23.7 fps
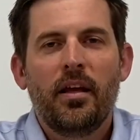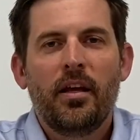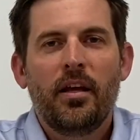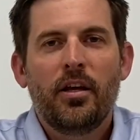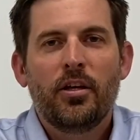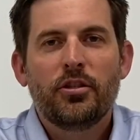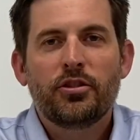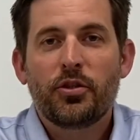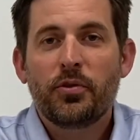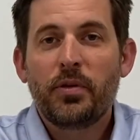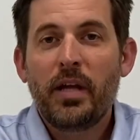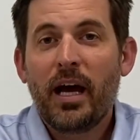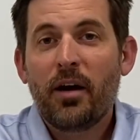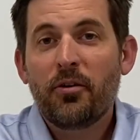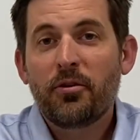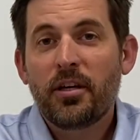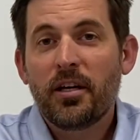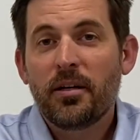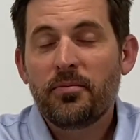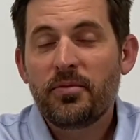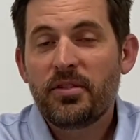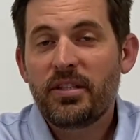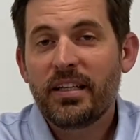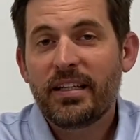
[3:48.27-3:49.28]
So now
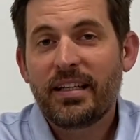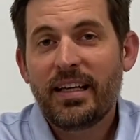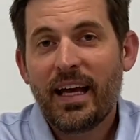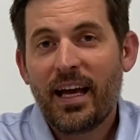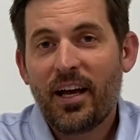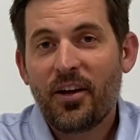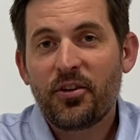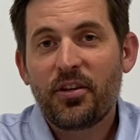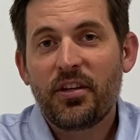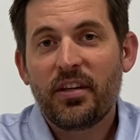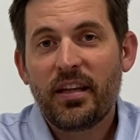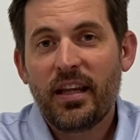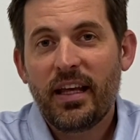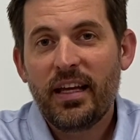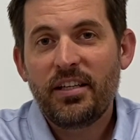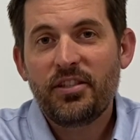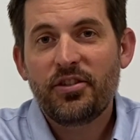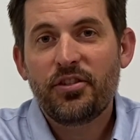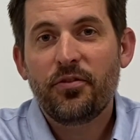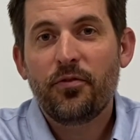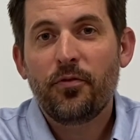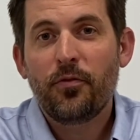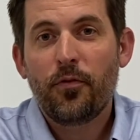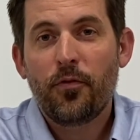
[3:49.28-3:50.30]
comes the
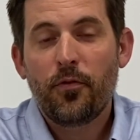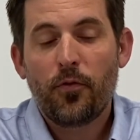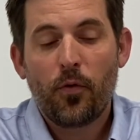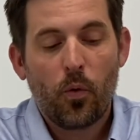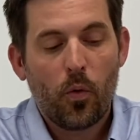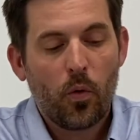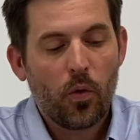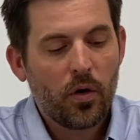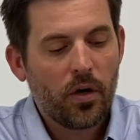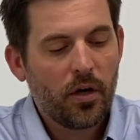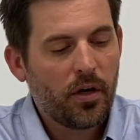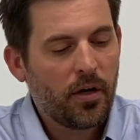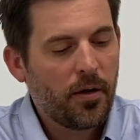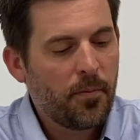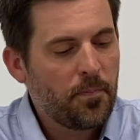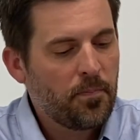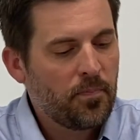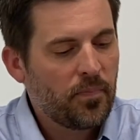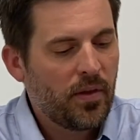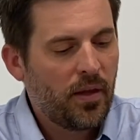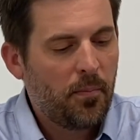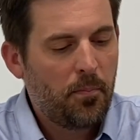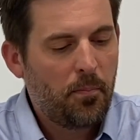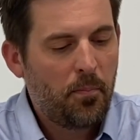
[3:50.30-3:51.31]
calculation for
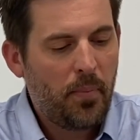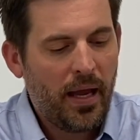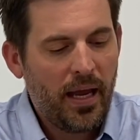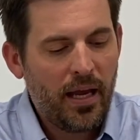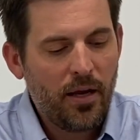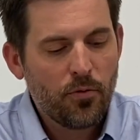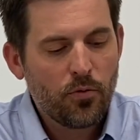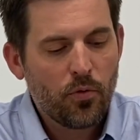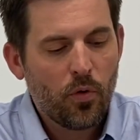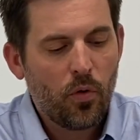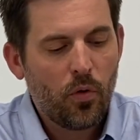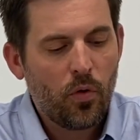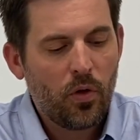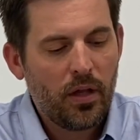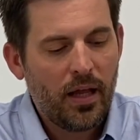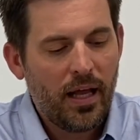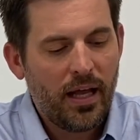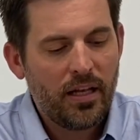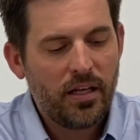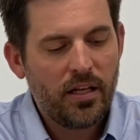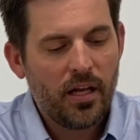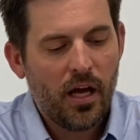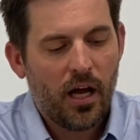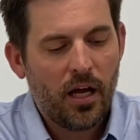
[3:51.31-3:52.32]
payroll
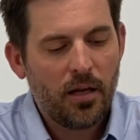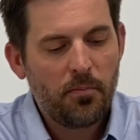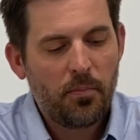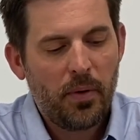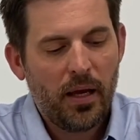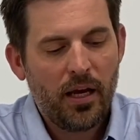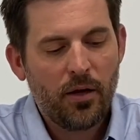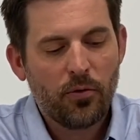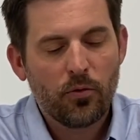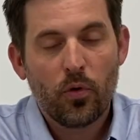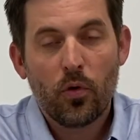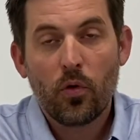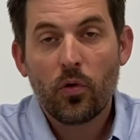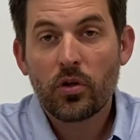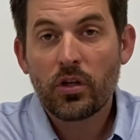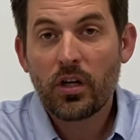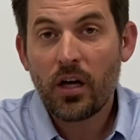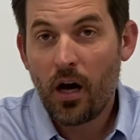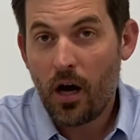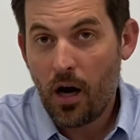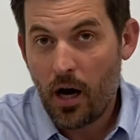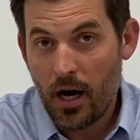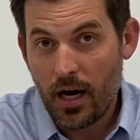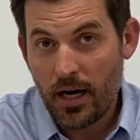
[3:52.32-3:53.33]
and non-payroll
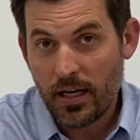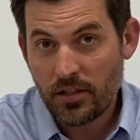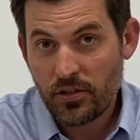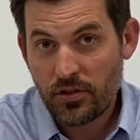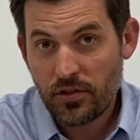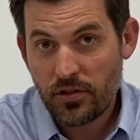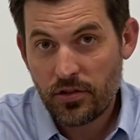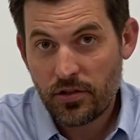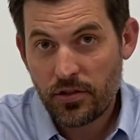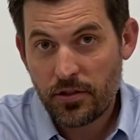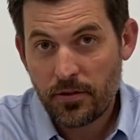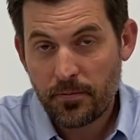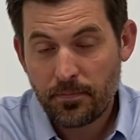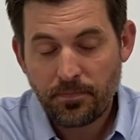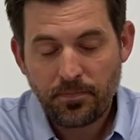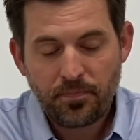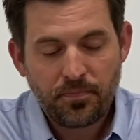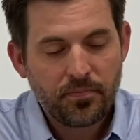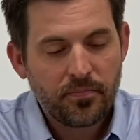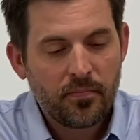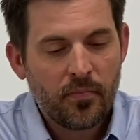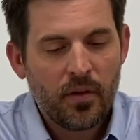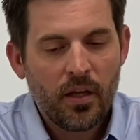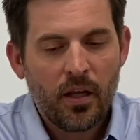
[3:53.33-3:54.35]
costs.
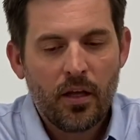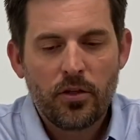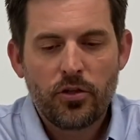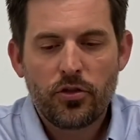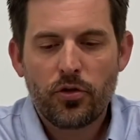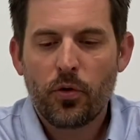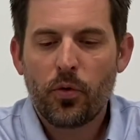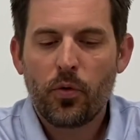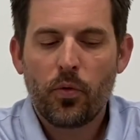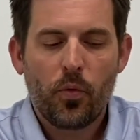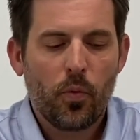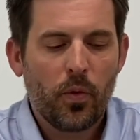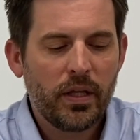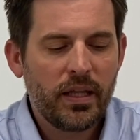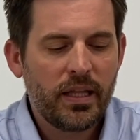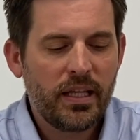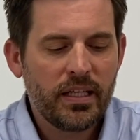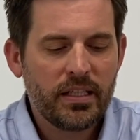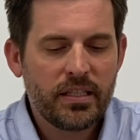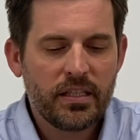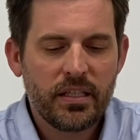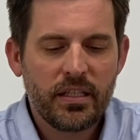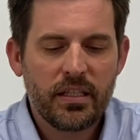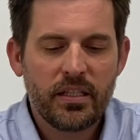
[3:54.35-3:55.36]
So what
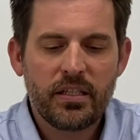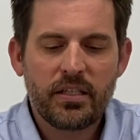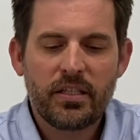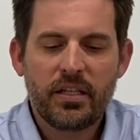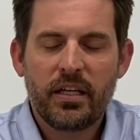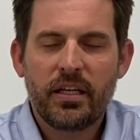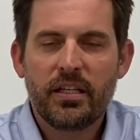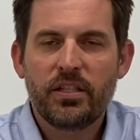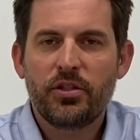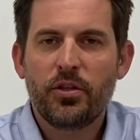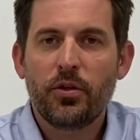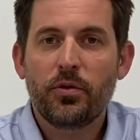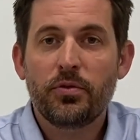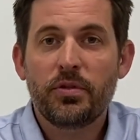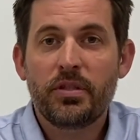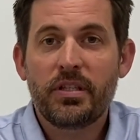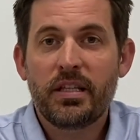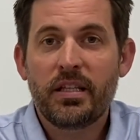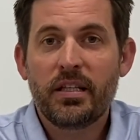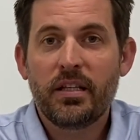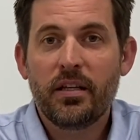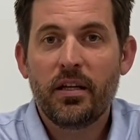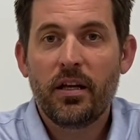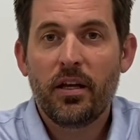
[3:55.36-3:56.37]
this is
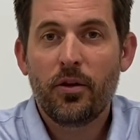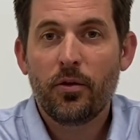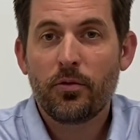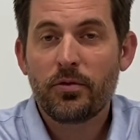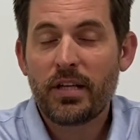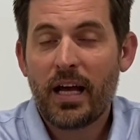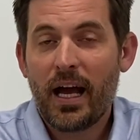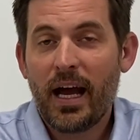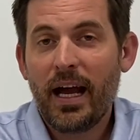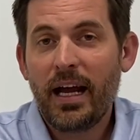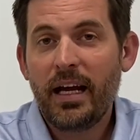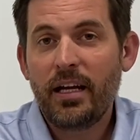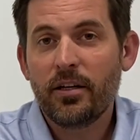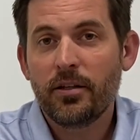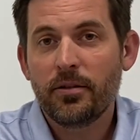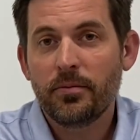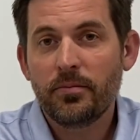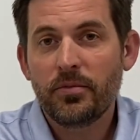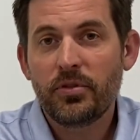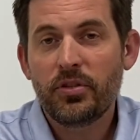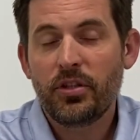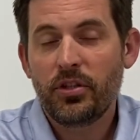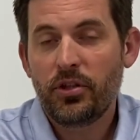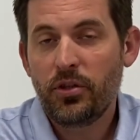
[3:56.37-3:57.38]
those
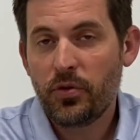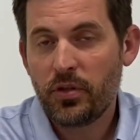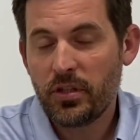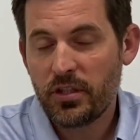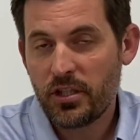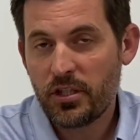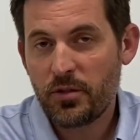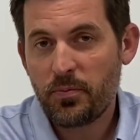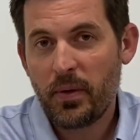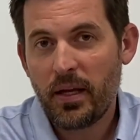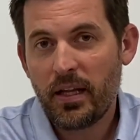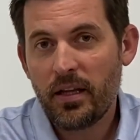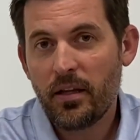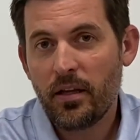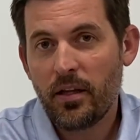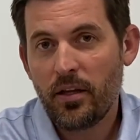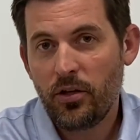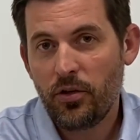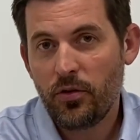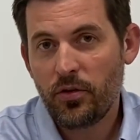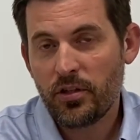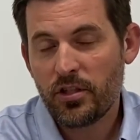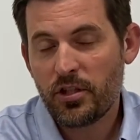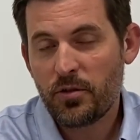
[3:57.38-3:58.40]
items that you could spend
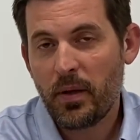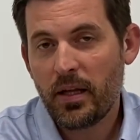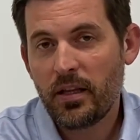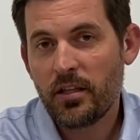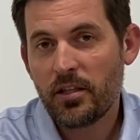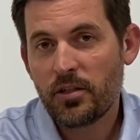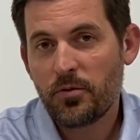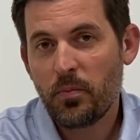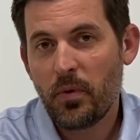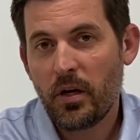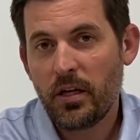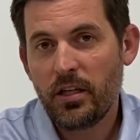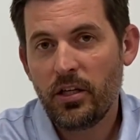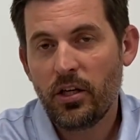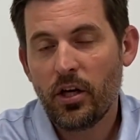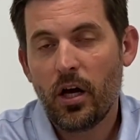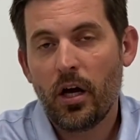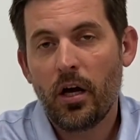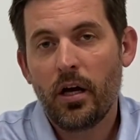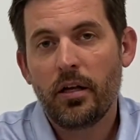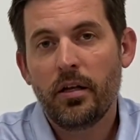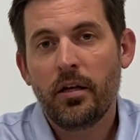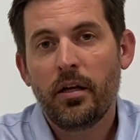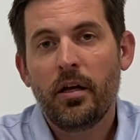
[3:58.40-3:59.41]
this money
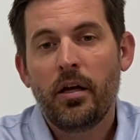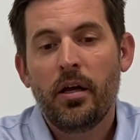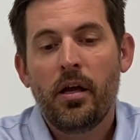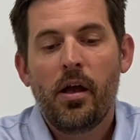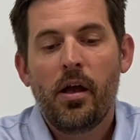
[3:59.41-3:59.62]
on